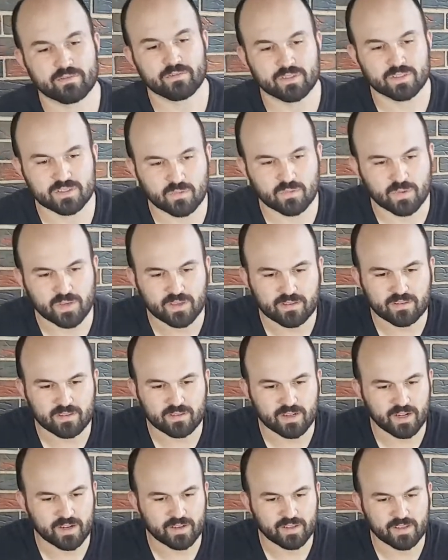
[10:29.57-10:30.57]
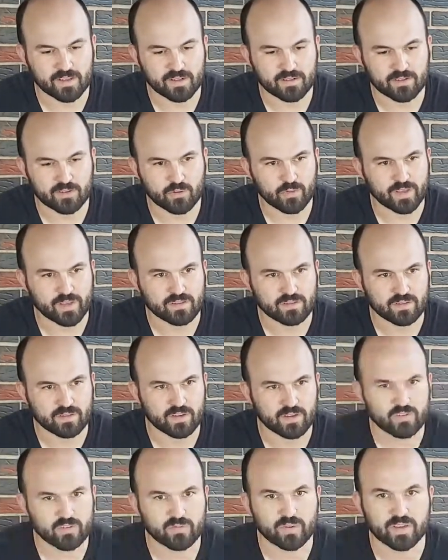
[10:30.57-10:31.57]
this week than I did 2 weeks
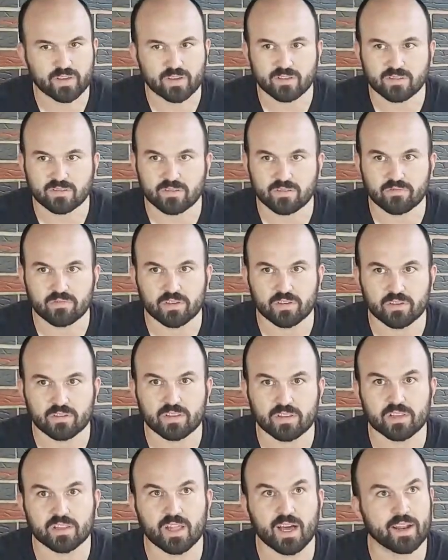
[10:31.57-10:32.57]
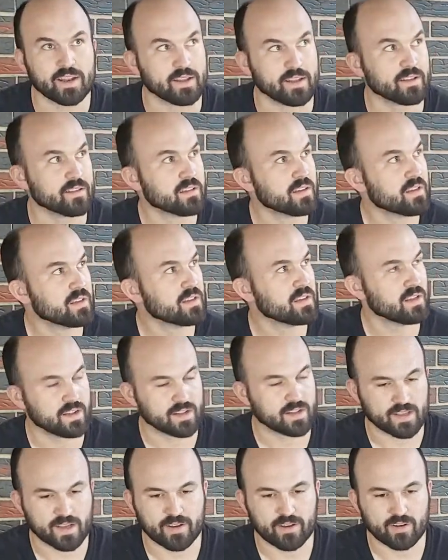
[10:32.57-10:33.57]
ago because of the lighting. It
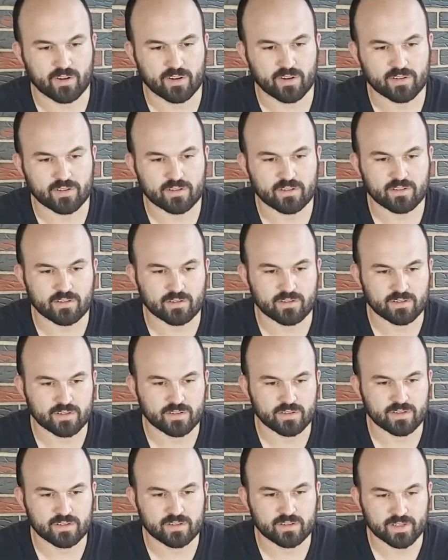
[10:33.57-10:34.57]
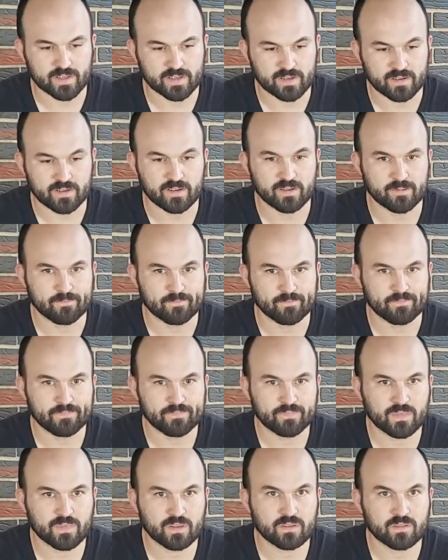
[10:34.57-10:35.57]
got dark earlier, and
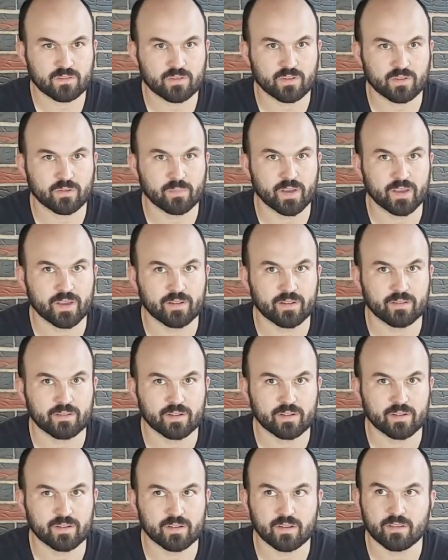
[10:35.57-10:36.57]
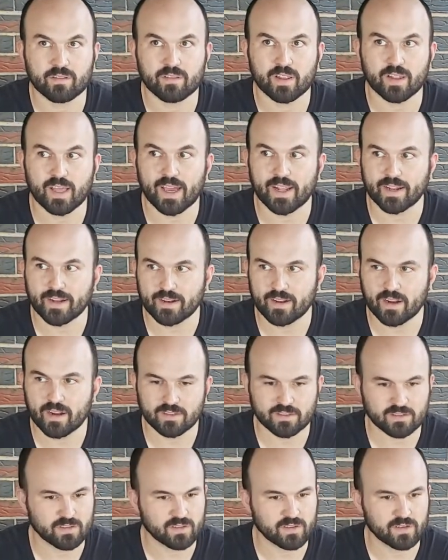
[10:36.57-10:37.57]
so it made the lighting not
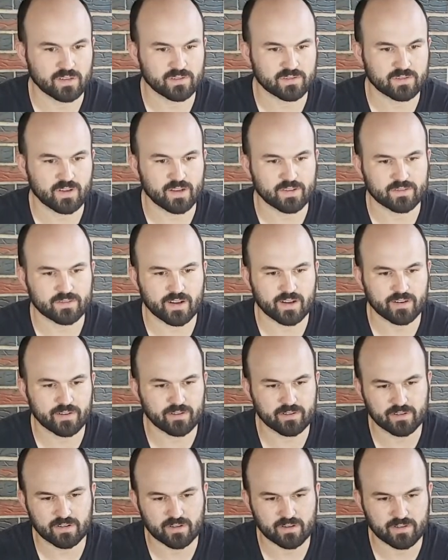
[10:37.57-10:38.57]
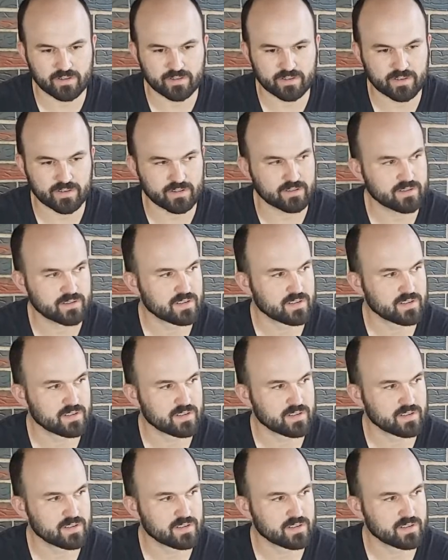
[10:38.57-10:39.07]
as good. So I tried to do it earlier